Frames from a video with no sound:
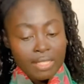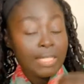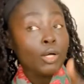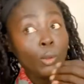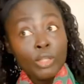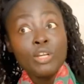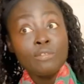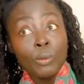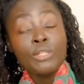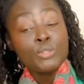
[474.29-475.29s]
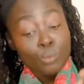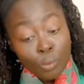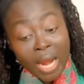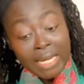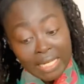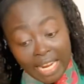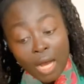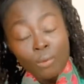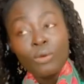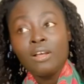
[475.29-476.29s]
in the holy of holies right now,